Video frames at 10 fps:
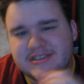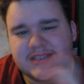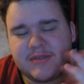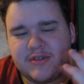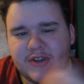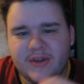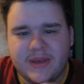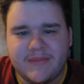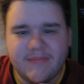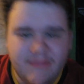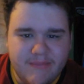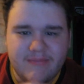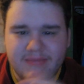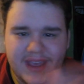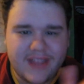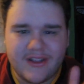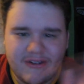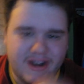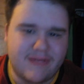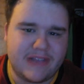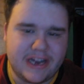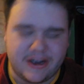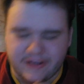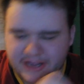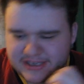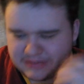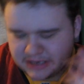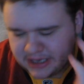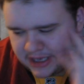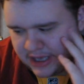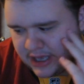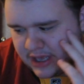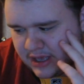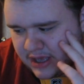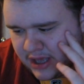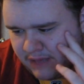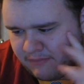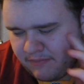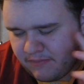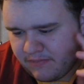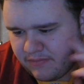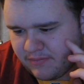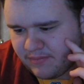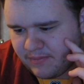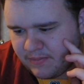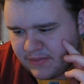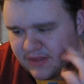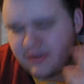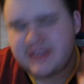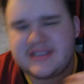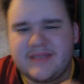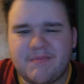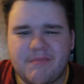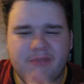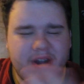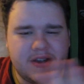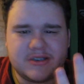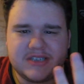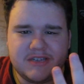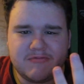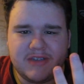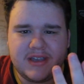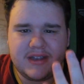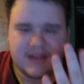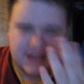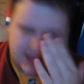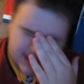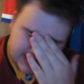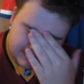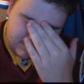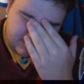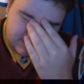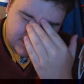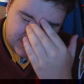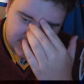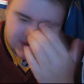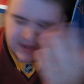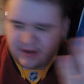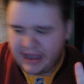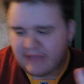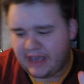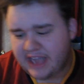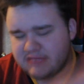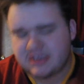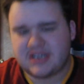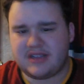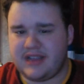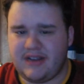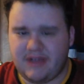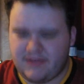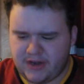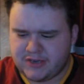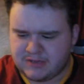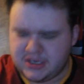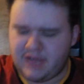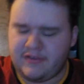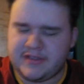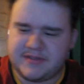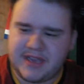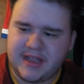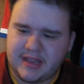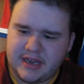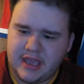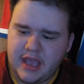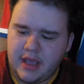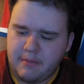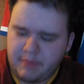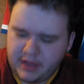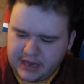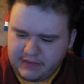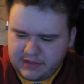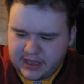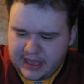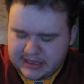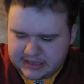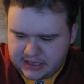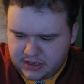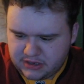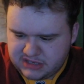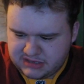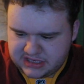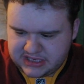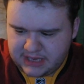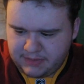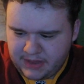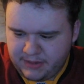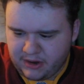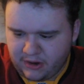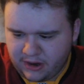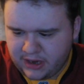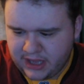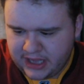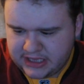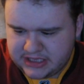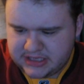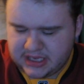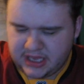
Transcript: some of you may know where I'm leaning on this one. The reason the Predators didn't win, they don't have near as much offensive talent, but even the guys that are supposed to step up, your Arnott's,